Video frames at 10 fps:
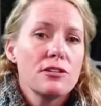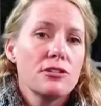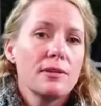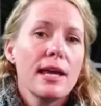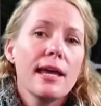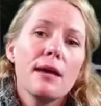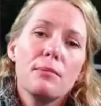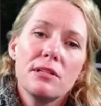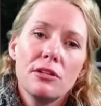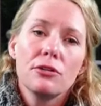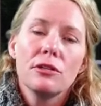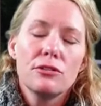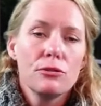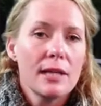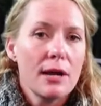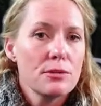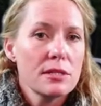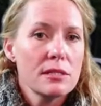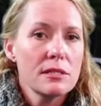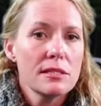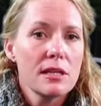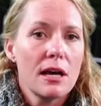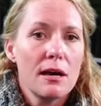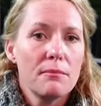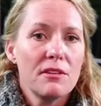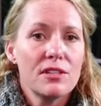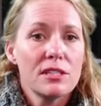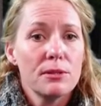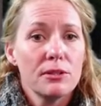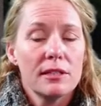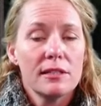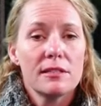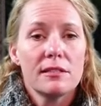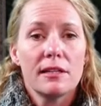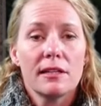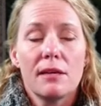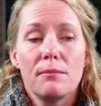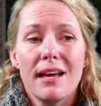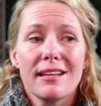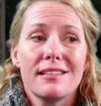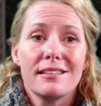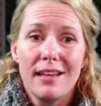So that happened in the early 2000s. Um, the feasibility study came back and said,